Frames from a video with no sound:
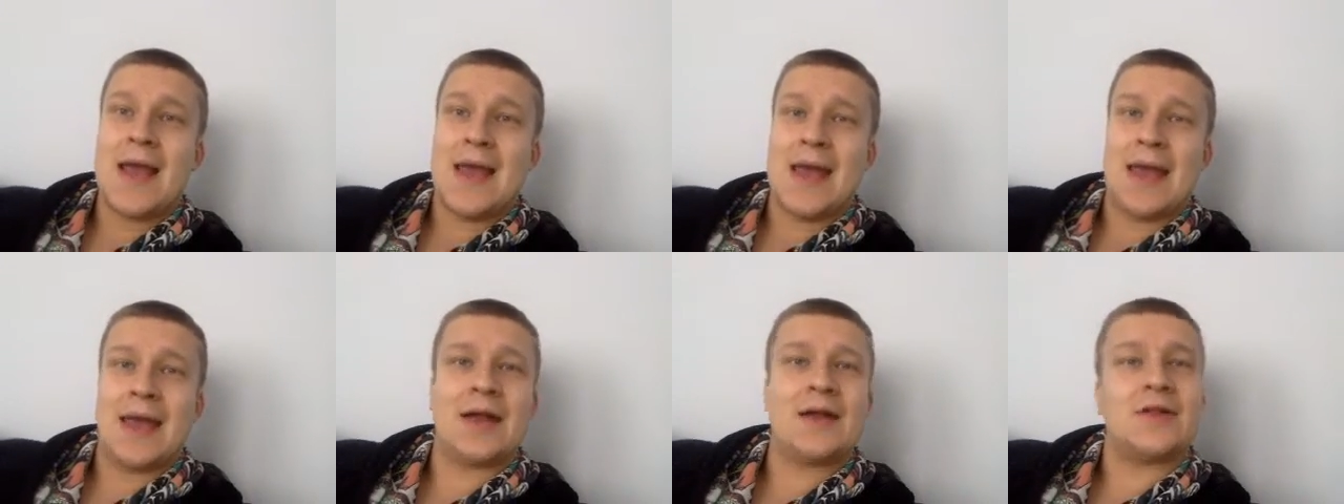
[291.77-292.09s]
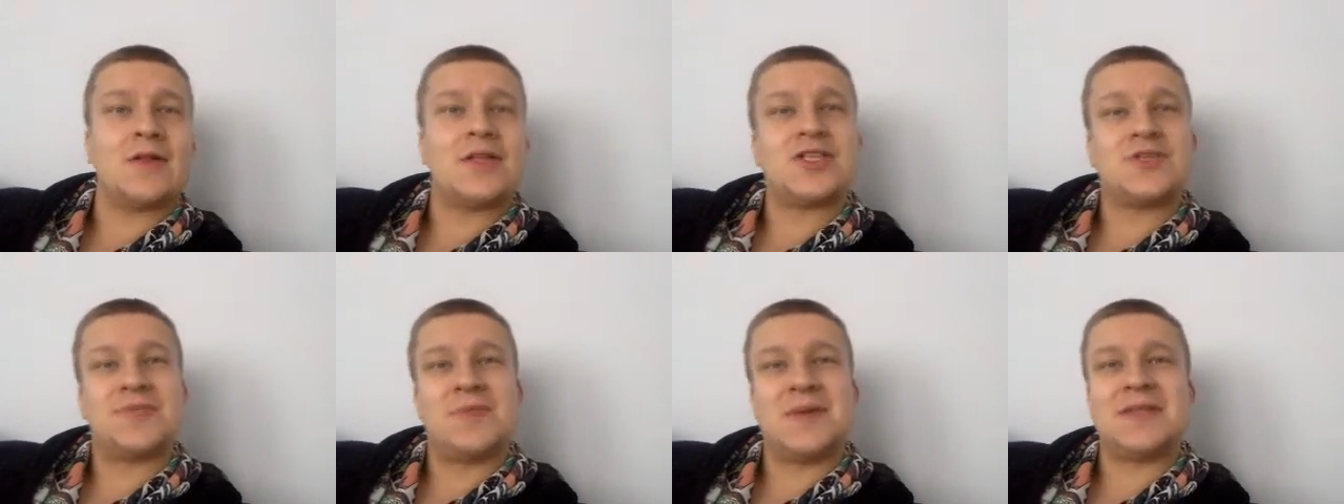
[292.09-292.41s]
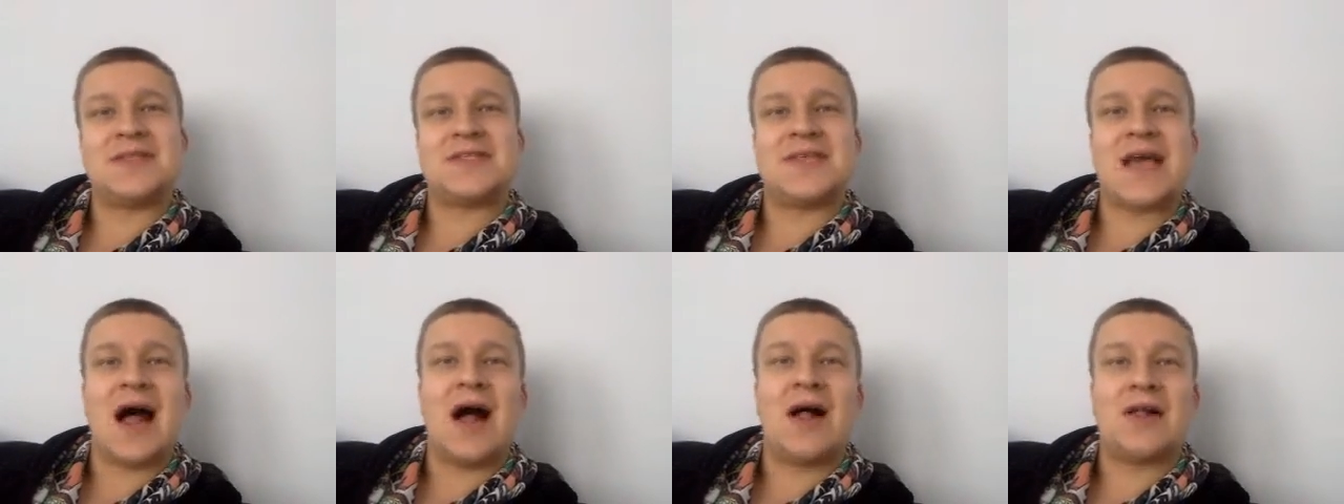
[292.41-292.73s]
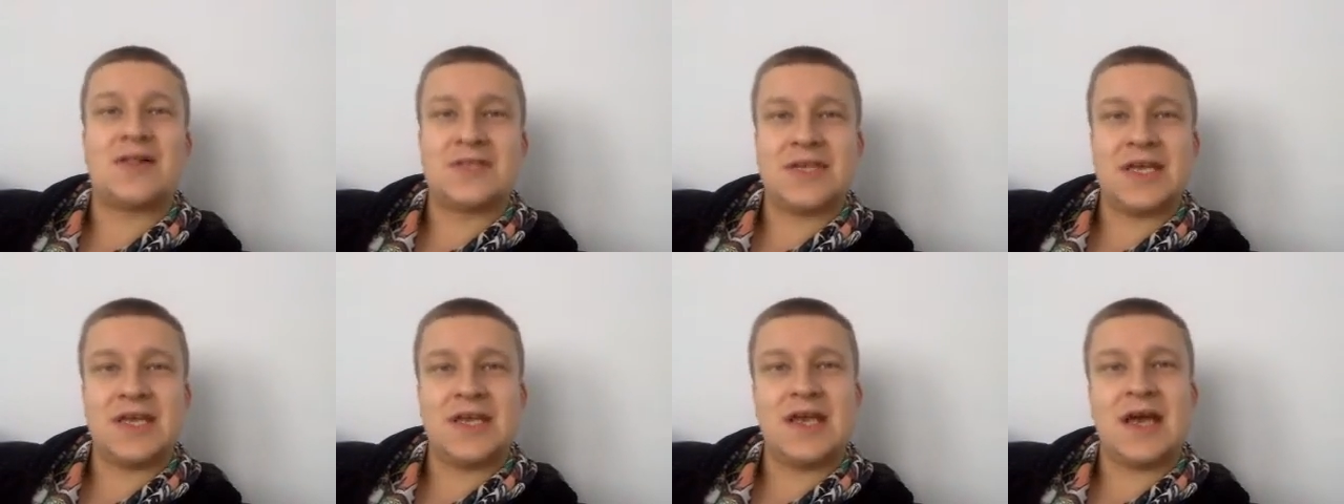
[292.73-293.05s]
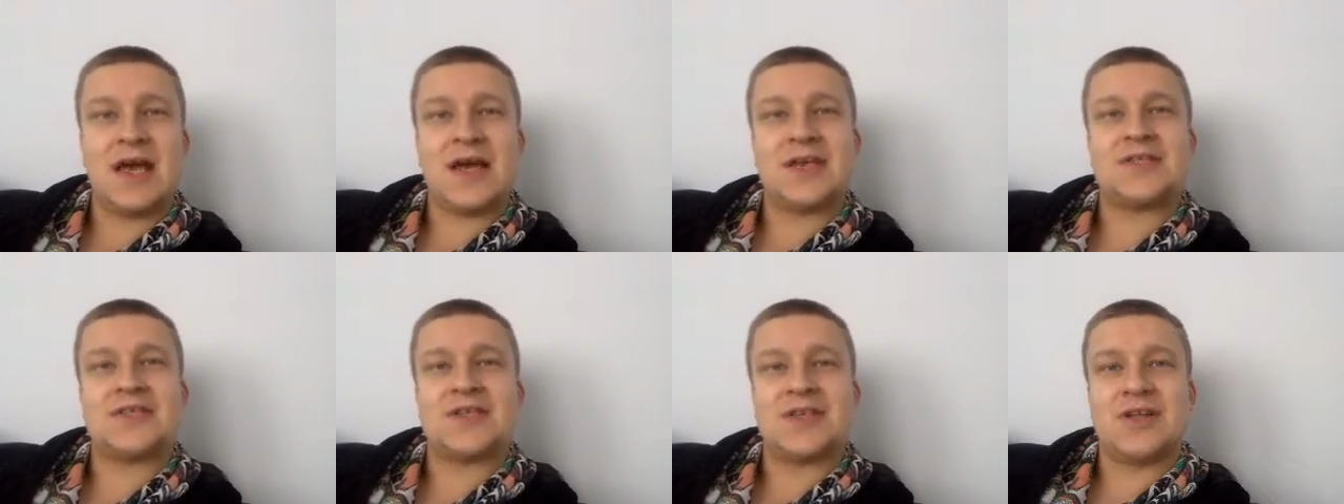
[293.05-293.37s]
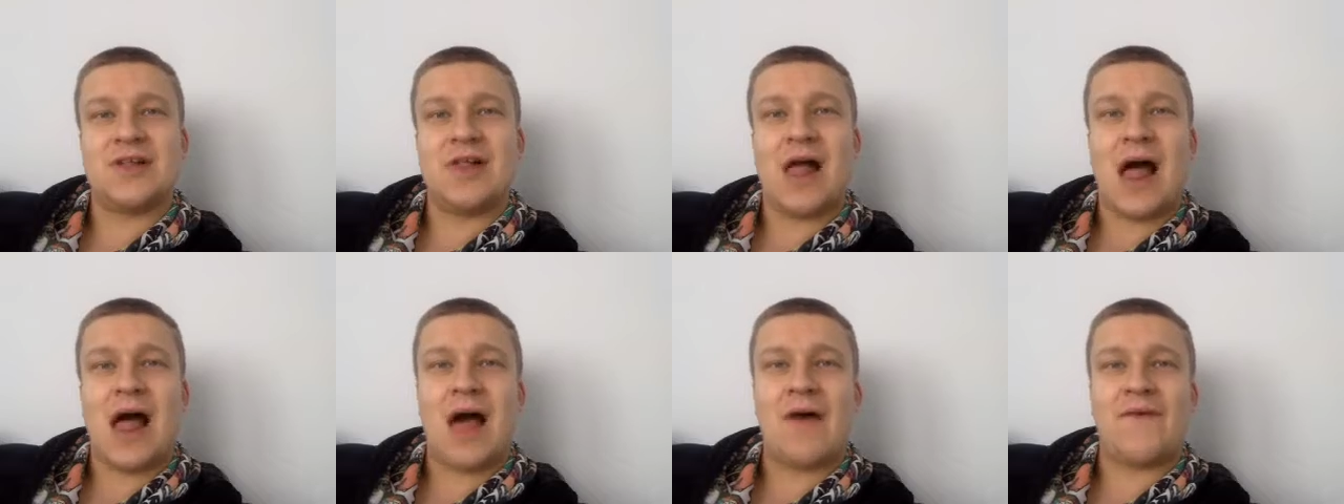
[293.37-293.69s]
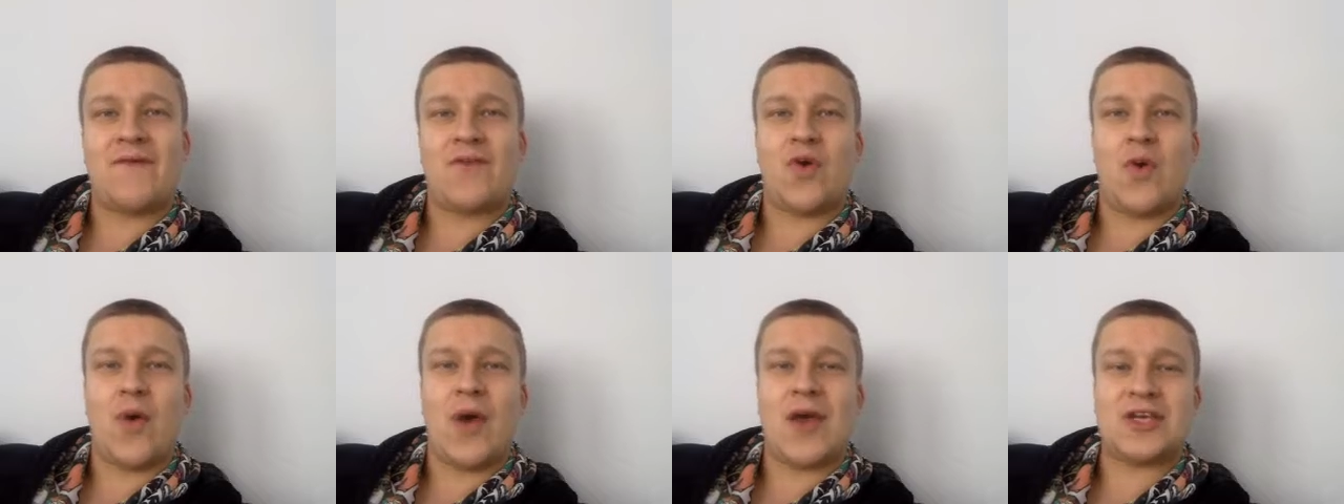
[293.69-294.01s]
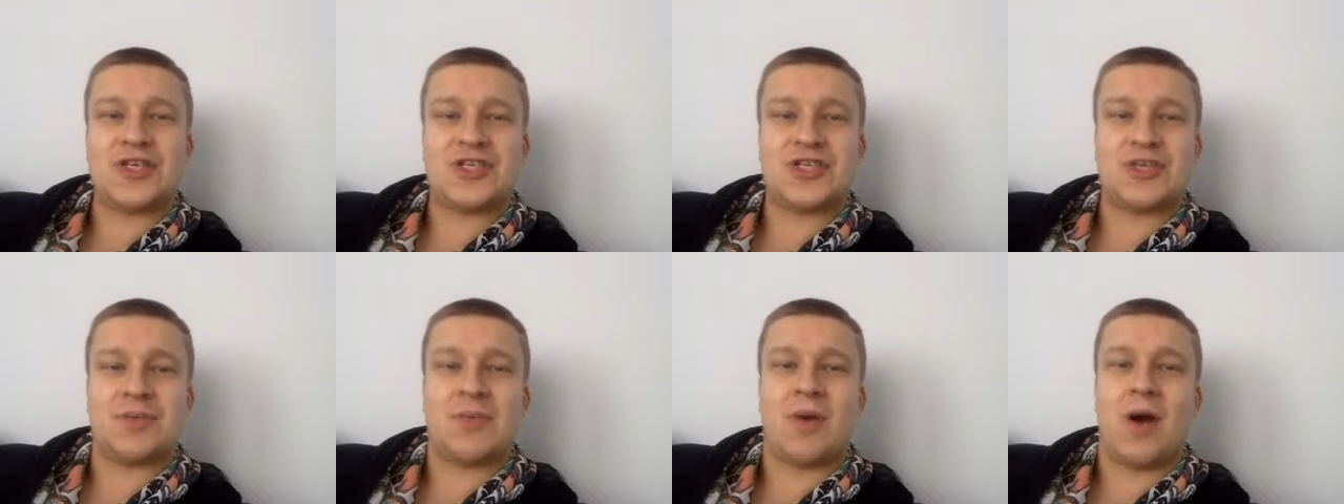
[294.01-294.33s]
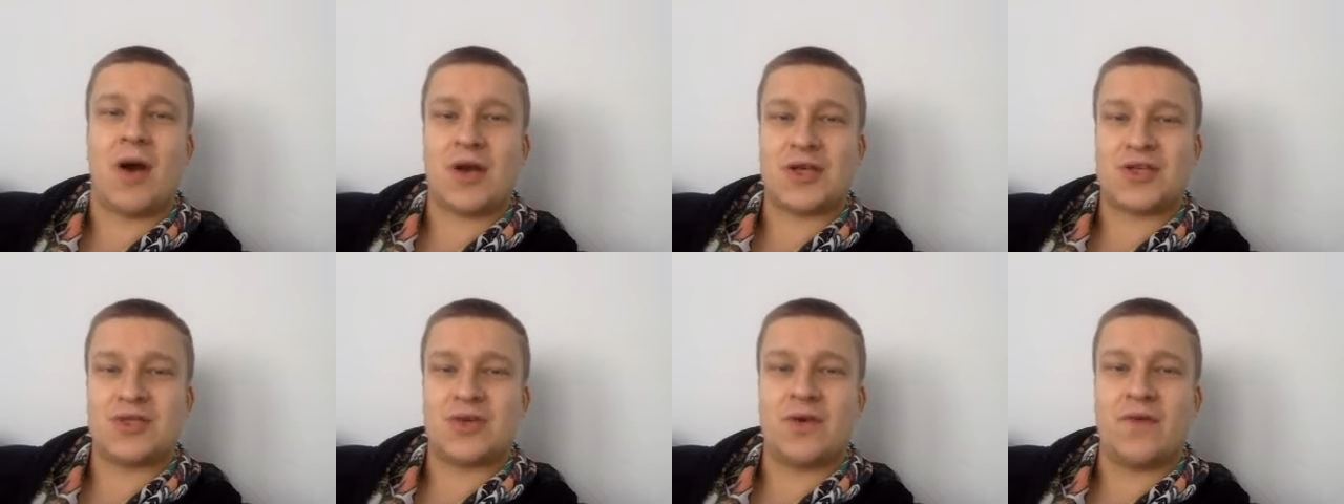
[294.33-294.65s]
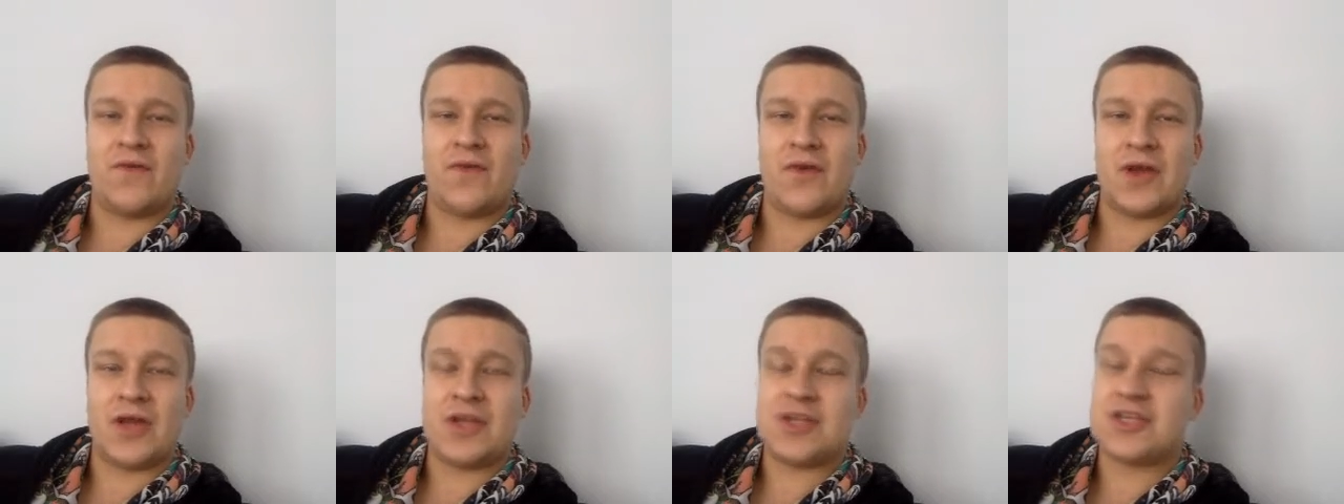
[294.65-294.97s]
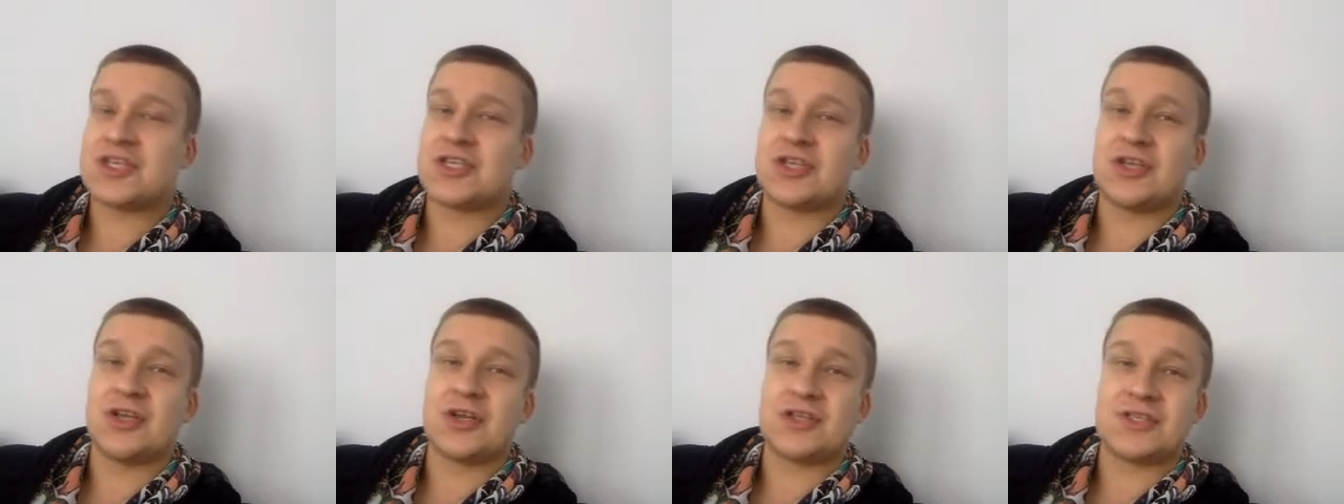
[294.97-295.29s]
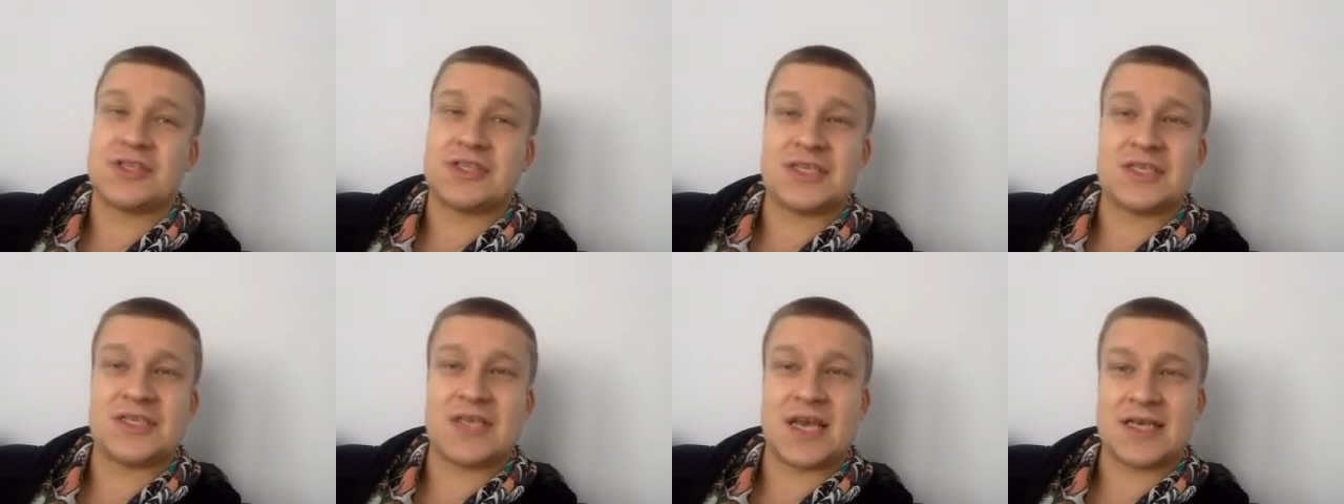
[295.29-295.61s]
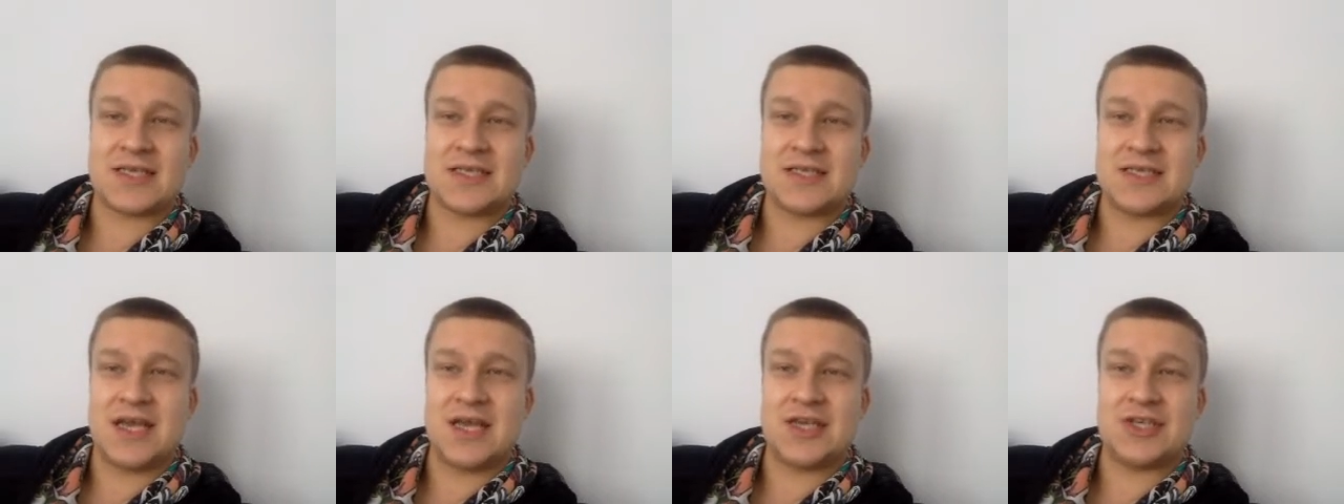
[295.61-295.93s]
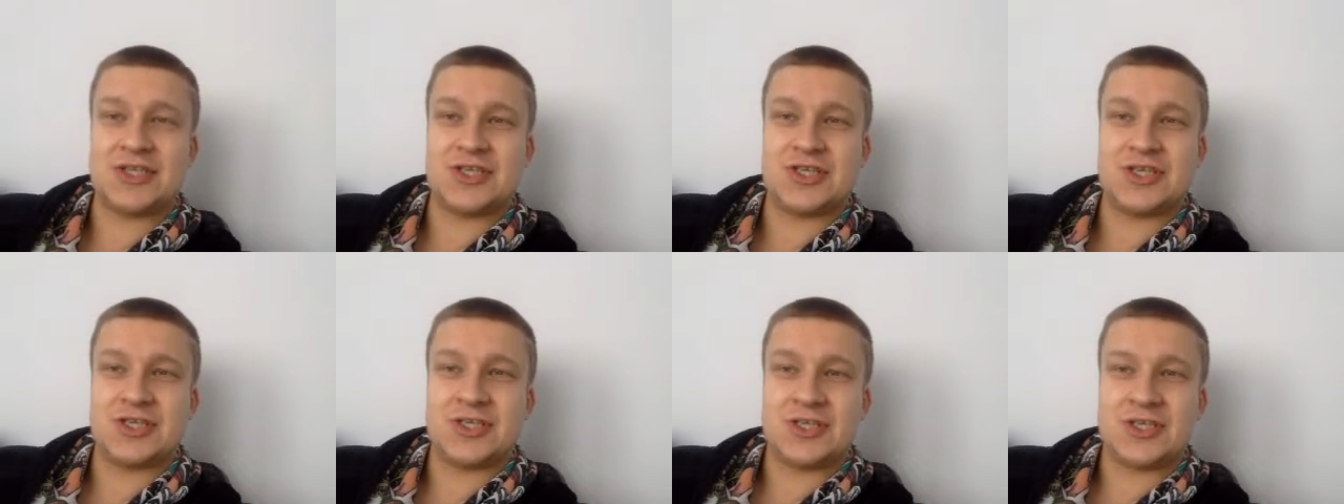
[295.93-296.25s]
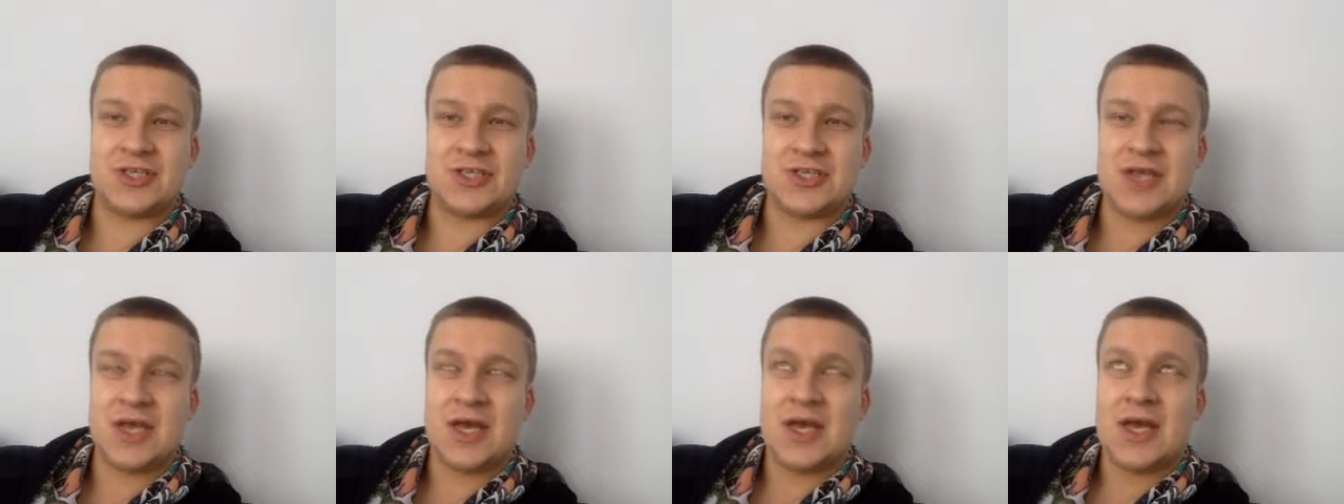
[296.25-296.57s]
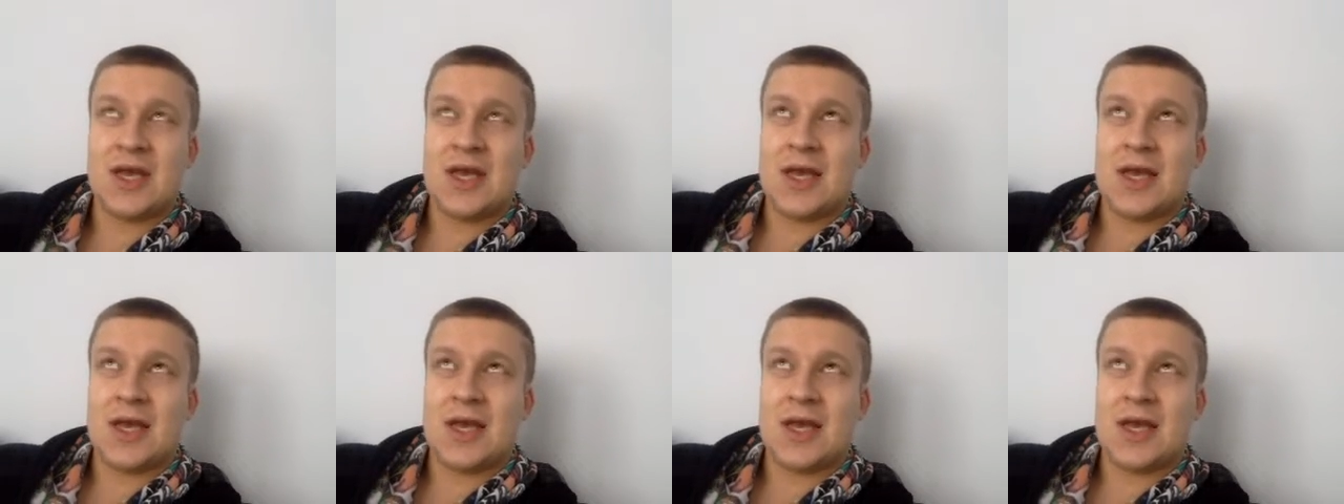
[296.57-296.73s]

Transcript: England's mentality, I still have question marks over. You just look to the Six Nations